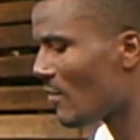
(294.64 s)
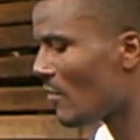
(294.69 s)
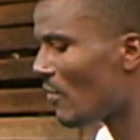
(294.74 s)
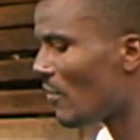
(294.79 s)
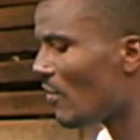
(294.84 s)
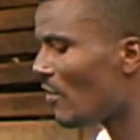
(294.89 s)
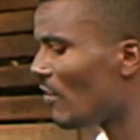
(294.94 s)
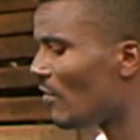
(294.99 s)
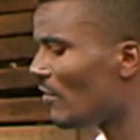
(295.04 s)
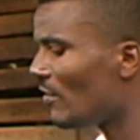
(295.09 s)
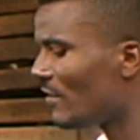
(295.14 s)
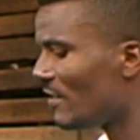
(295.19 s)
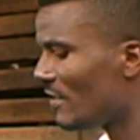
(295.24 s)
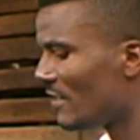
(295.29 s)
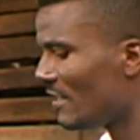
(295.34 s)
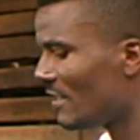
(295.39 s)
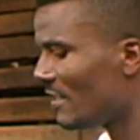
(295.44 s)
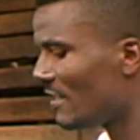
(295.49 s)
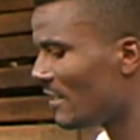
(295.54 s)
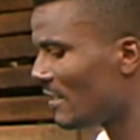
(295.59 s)
Oh,
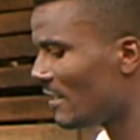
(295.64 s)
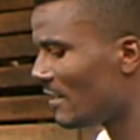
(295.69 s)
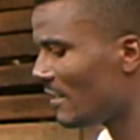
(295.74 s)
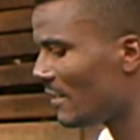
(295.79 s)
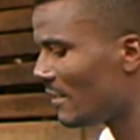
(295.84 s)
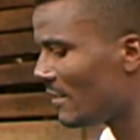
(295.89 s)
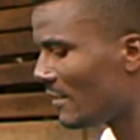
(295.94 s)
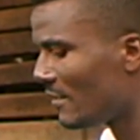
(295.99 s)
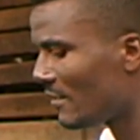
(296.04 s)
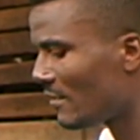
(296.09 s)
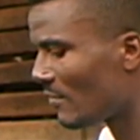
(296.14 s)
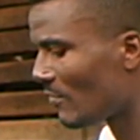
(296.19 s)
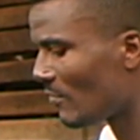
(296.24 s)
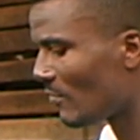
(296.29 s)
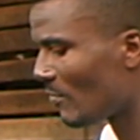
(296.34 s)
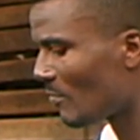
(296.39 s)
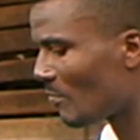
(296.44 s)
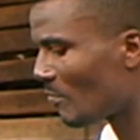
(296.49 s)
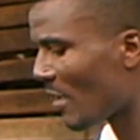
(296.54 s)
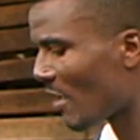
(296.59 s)
this is
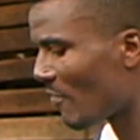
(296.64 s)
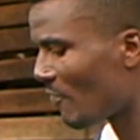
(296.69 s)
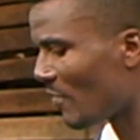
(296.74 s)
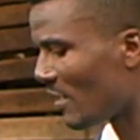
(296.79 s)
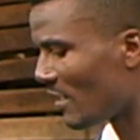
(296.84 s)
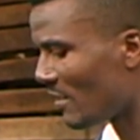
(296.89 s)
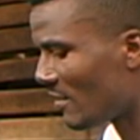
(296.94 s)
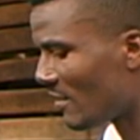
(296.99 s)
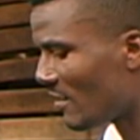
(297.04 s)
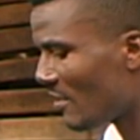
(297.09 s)
perfect.